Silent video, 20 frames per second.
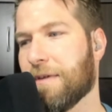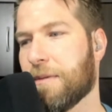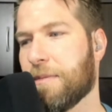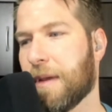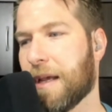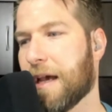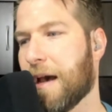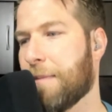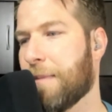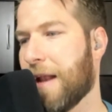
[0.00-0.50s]

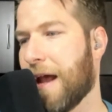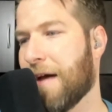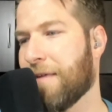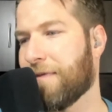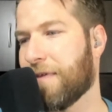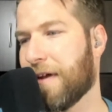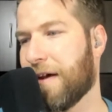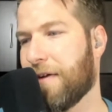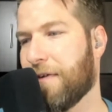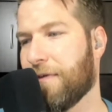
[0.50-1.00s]
become an F
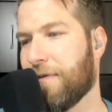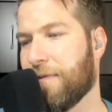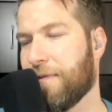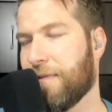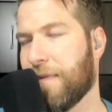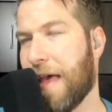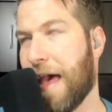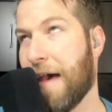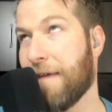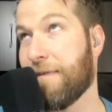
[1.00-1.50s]
L
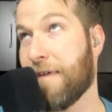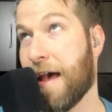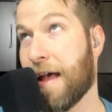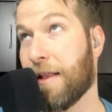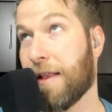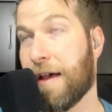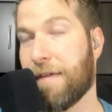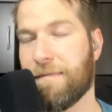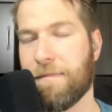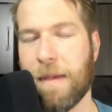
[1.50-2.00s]
F, F L
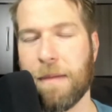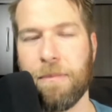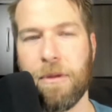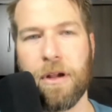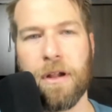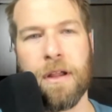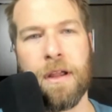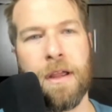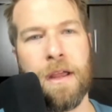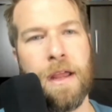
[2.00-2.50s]
F member,
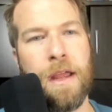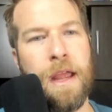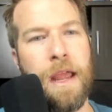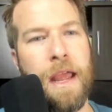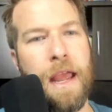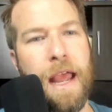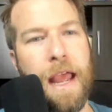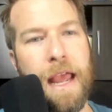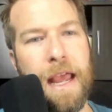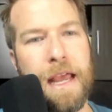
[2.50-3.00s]

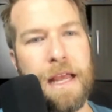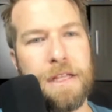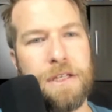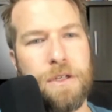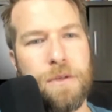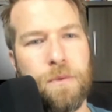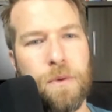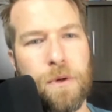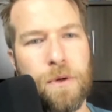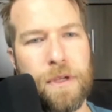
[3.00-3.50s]
and
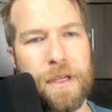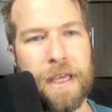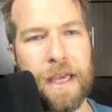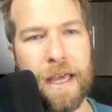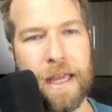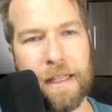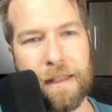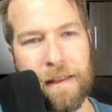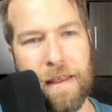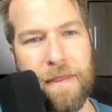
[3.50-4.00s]
you will
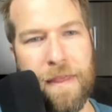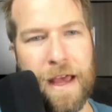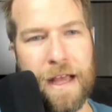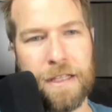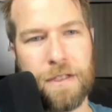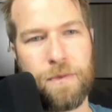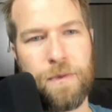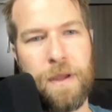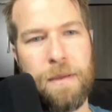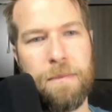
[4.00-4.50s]
get that
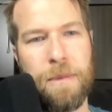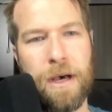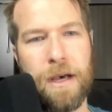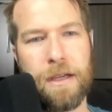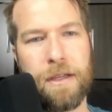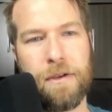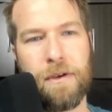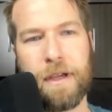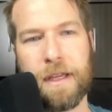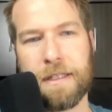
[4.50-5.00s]
sweet mug.
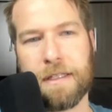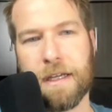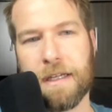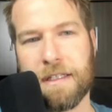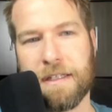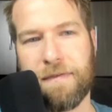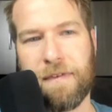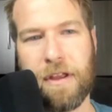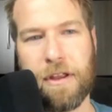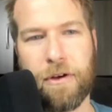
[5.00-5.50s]
You'll get tons
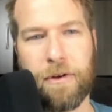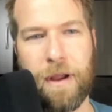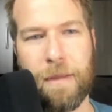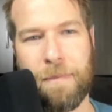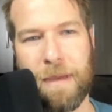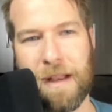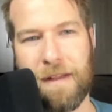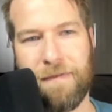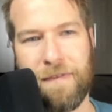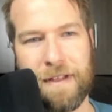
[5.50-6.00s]
of other great
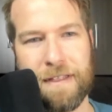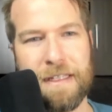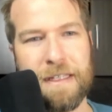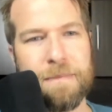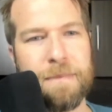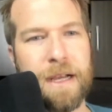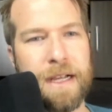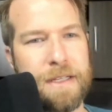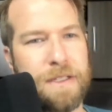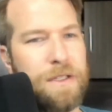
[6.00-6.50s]
benefits. This
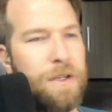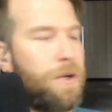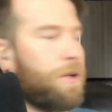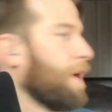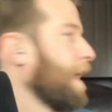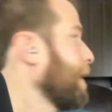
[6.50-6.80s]
mug is still great.